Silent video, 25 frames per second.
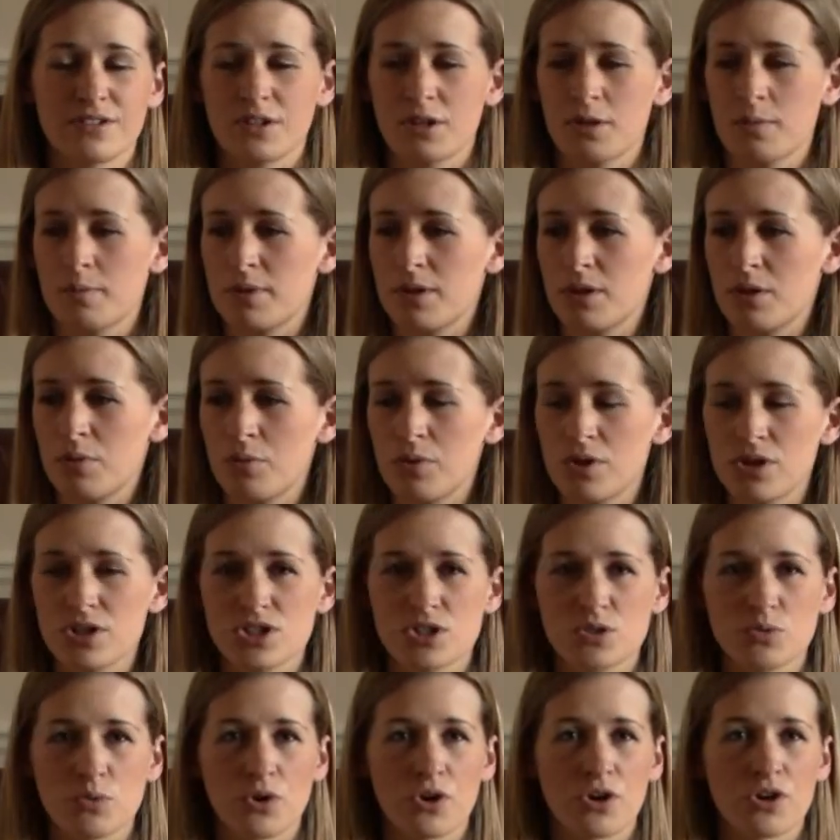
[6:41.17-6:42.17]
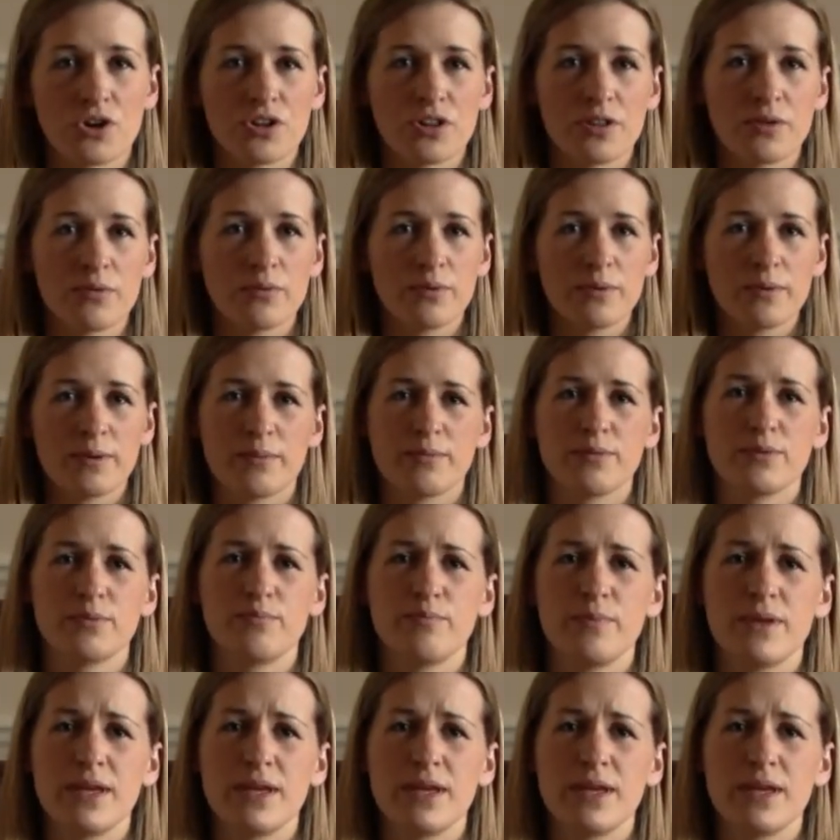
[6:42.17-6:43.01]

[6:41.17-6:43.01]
they could be the worst squatter, they wouldn't even